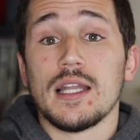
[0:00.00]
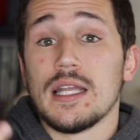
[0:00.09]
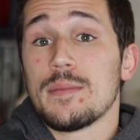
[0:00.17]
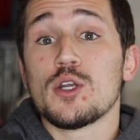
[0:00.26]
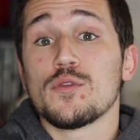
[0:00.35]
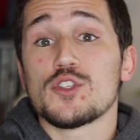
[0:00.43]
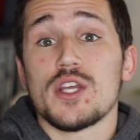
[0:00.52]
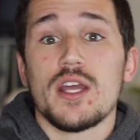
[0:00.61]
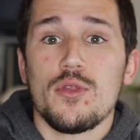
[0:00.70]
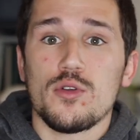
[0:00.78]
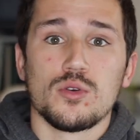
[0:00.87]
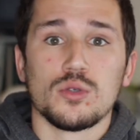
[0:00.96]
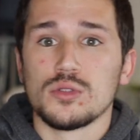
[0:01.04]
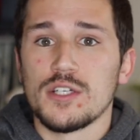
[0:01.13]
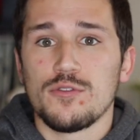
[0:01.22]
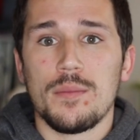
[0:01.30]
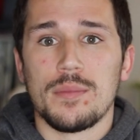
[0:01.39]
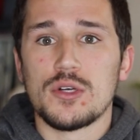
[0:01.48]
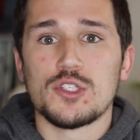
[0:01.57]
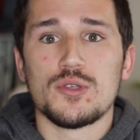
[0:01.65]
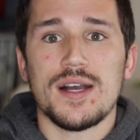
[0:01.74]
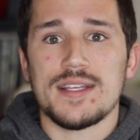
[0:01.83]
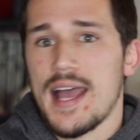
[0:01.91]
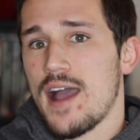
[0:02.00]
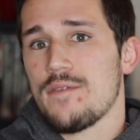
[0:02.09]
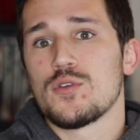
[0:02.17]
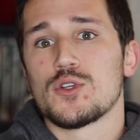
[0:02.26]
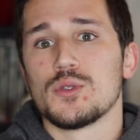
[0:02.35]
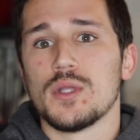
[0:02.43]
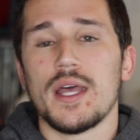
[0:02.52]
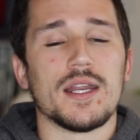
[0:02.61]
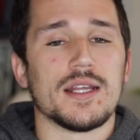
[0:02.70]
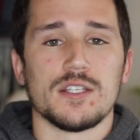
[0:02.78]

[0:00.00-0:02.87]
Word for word: Let me know if there's any other cool different builds you guys have for Tulane.